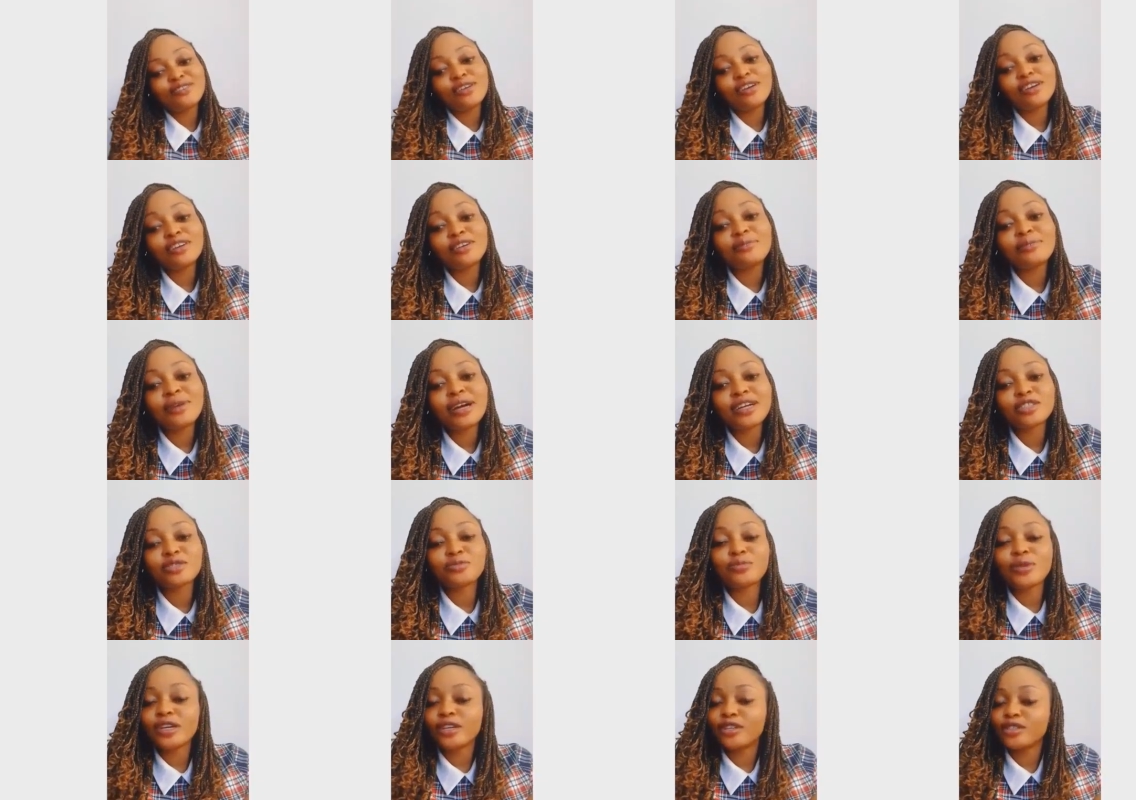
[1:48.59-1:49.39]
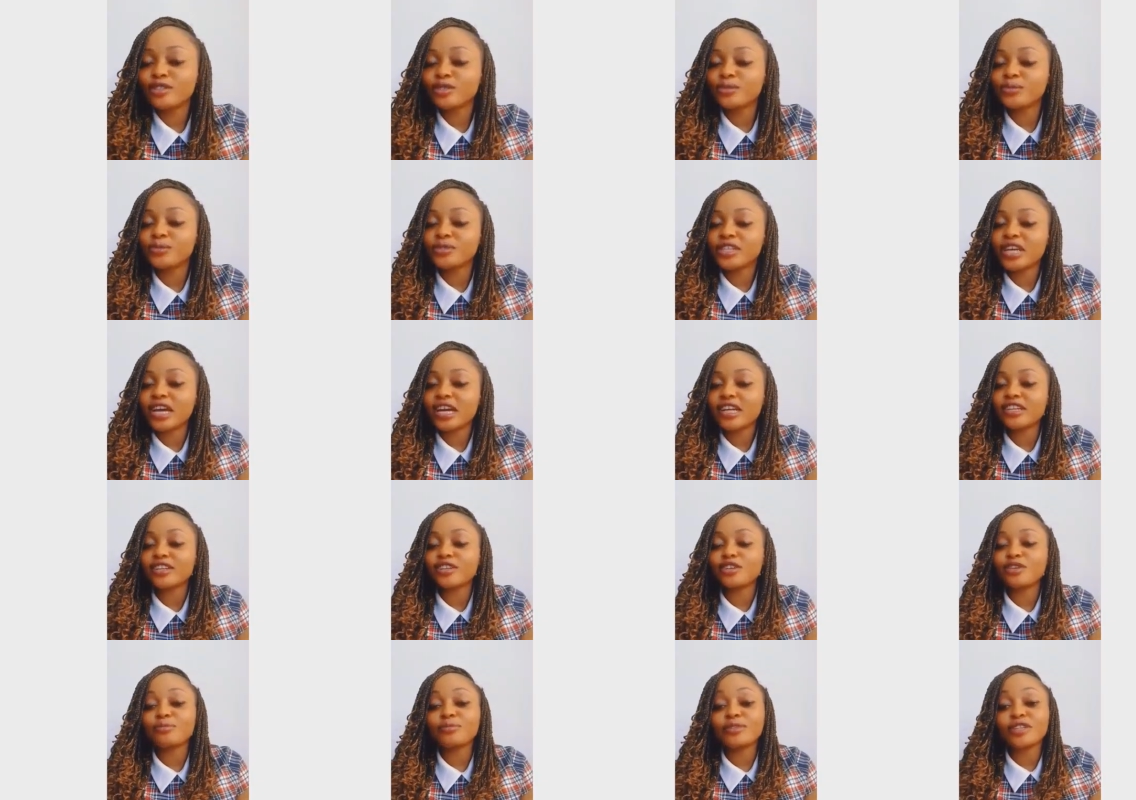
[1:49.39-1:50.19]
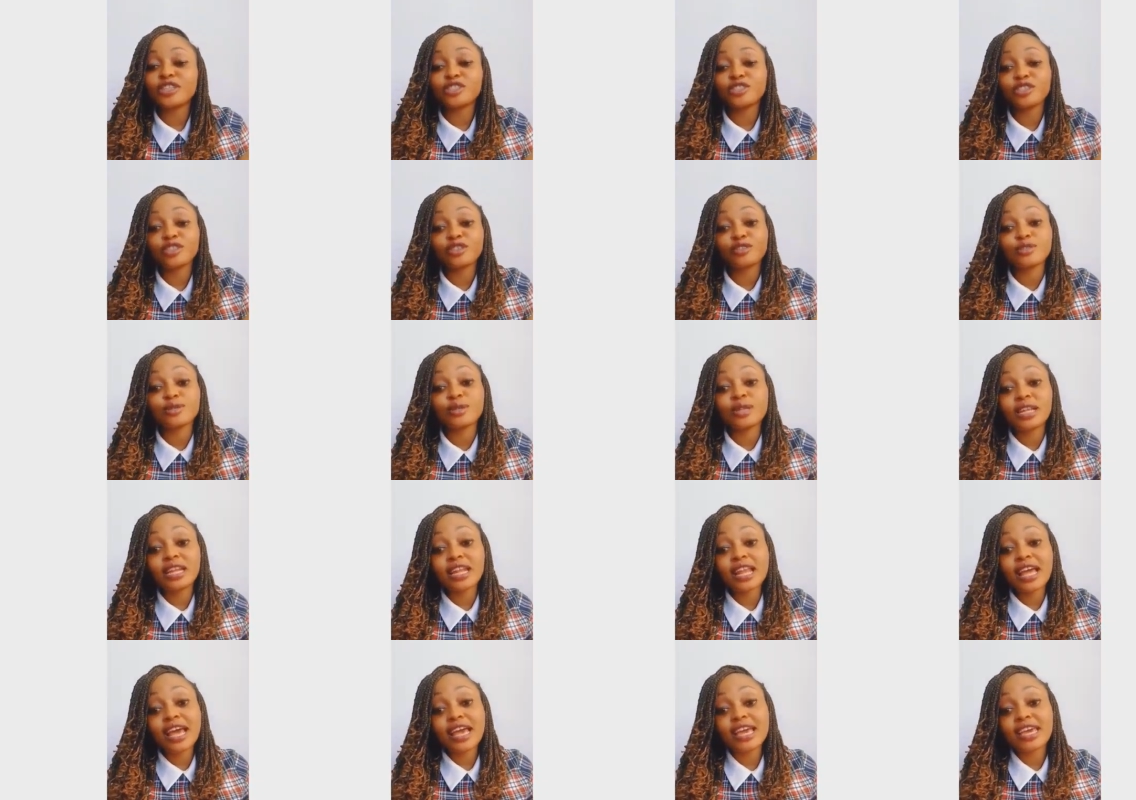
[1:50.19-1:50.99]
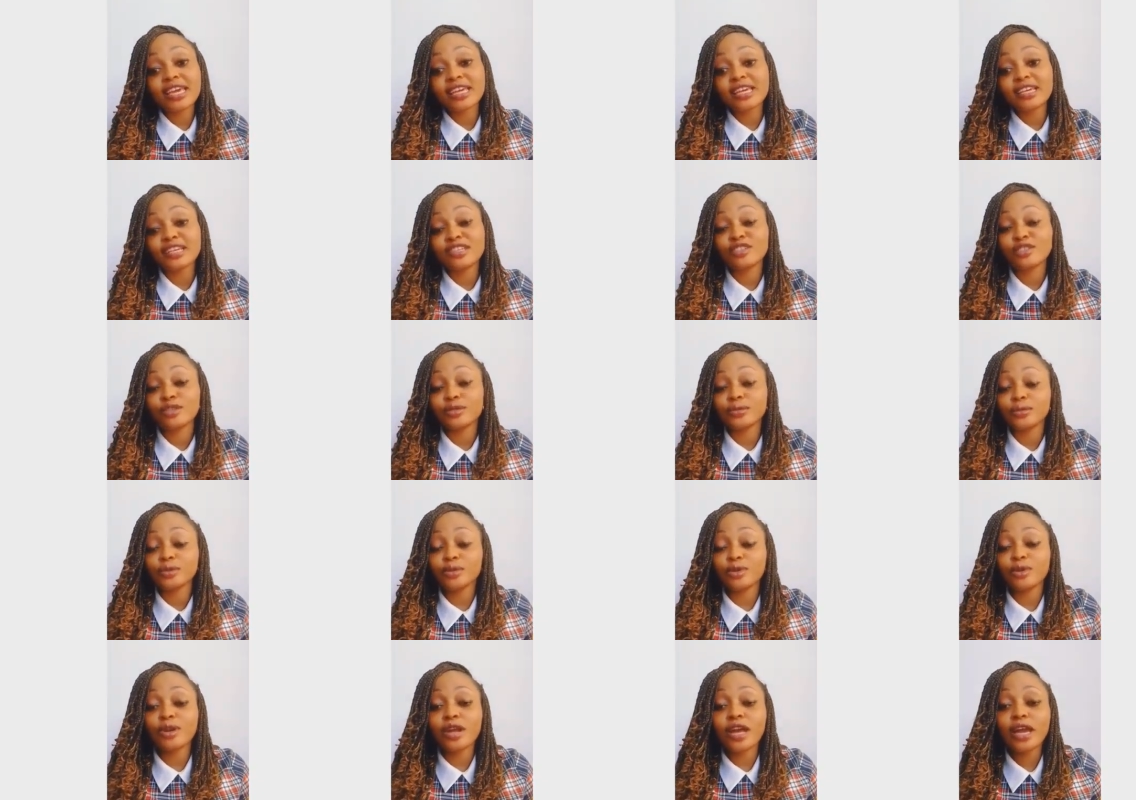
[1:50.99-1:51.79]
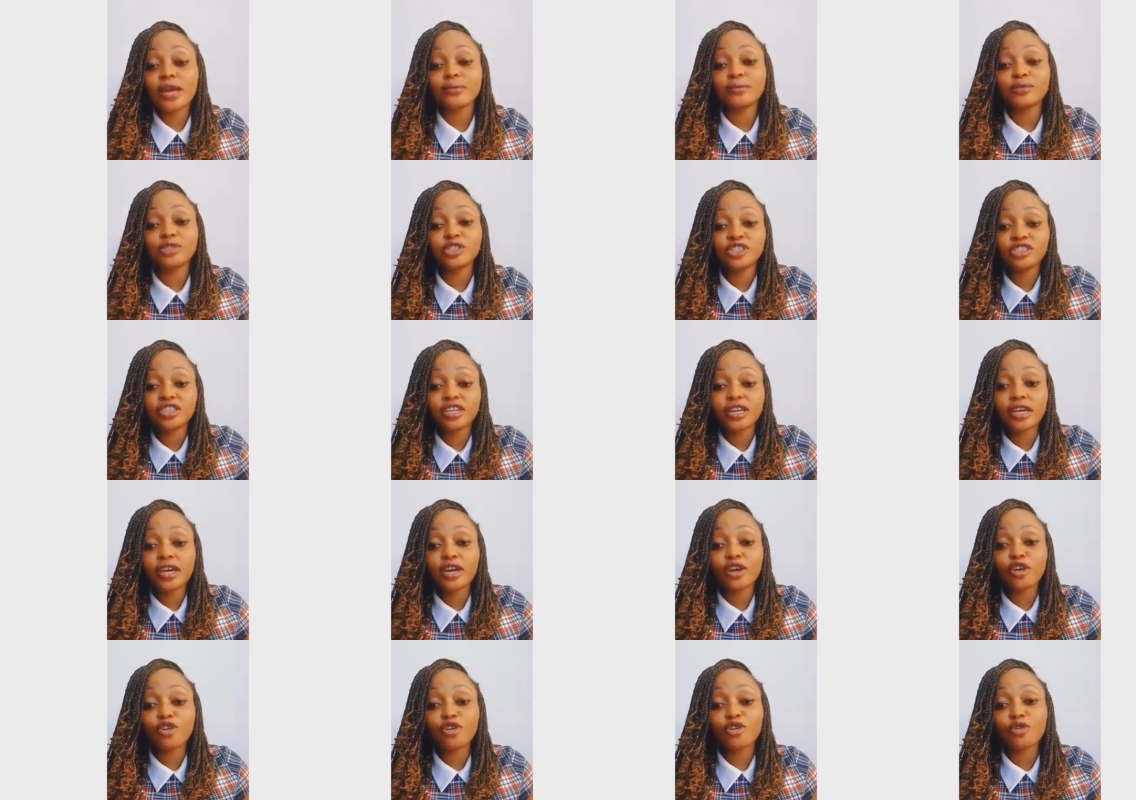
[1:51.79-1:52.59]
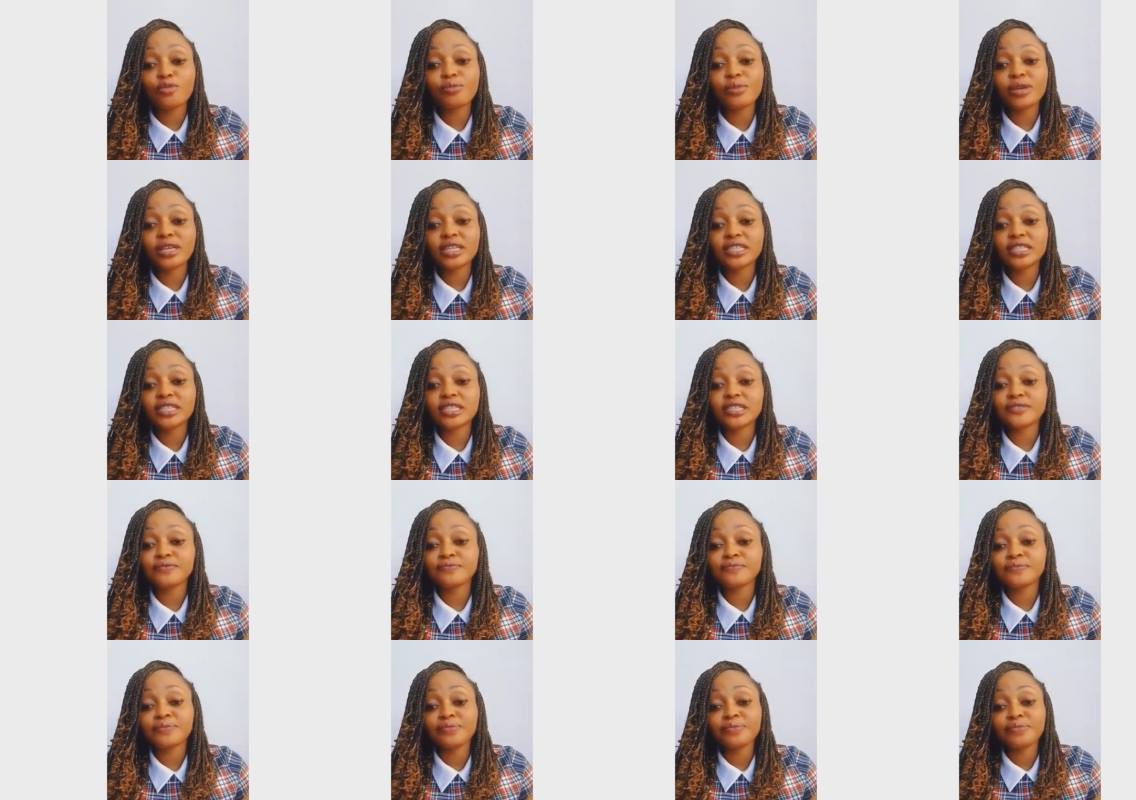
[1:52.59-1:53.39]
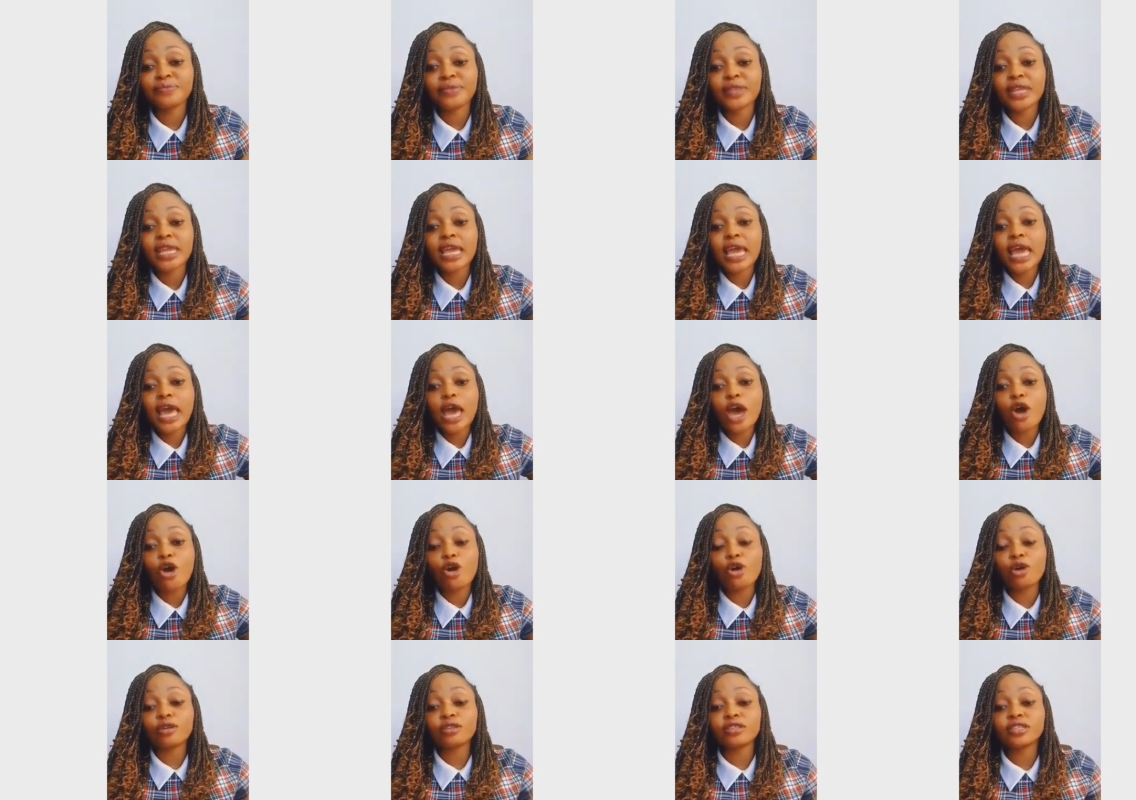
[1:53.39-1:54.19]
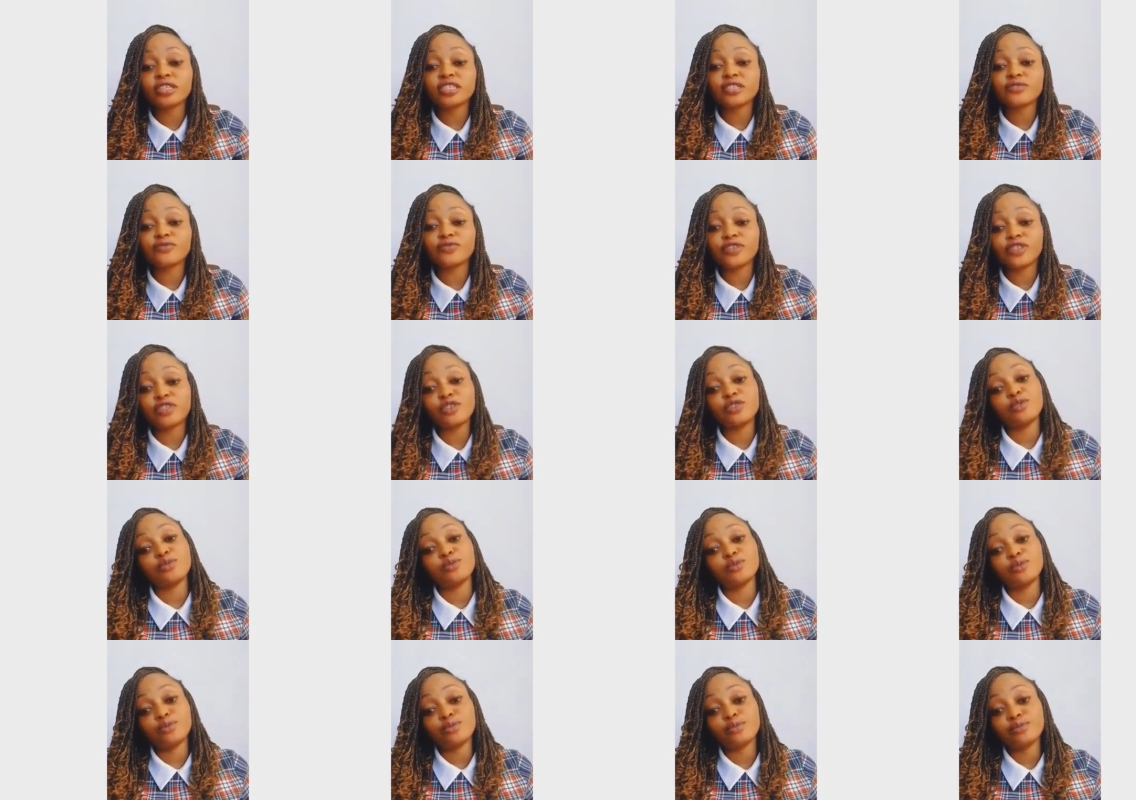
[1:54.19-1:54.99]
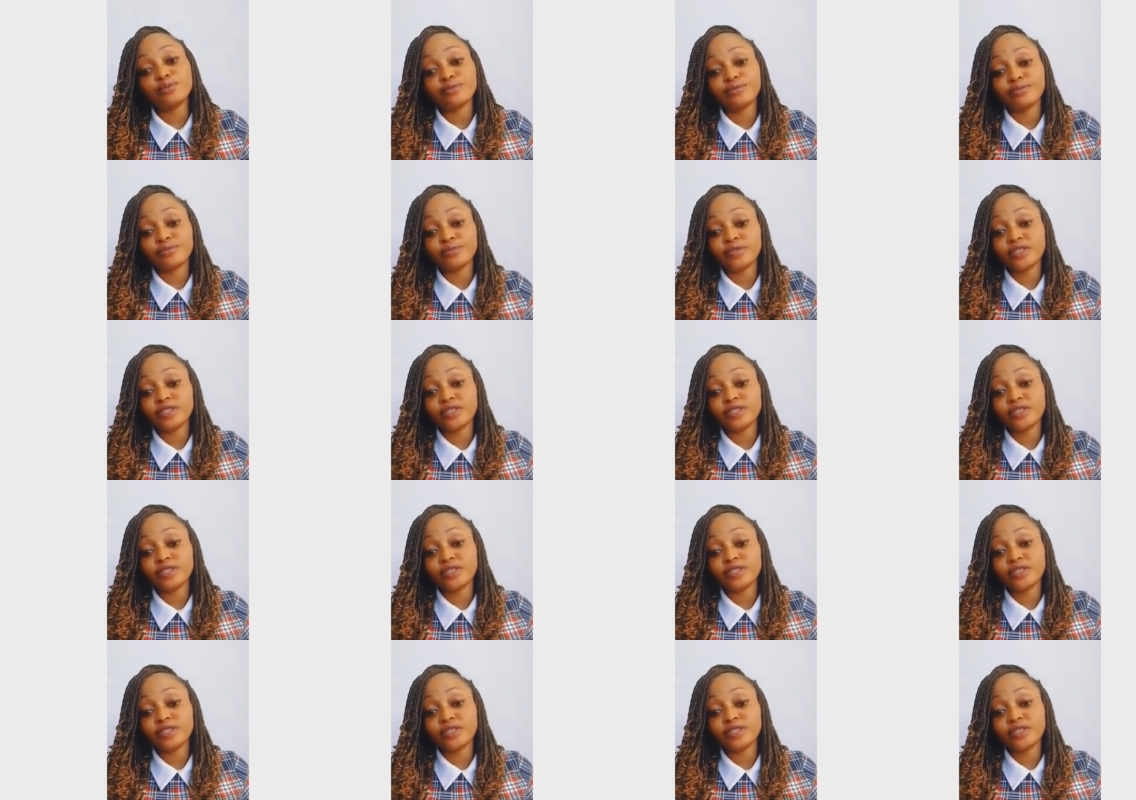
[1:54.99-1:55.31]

Welcome back to my YouTube channel. Make sure to like, subscribe, share, comment on this video.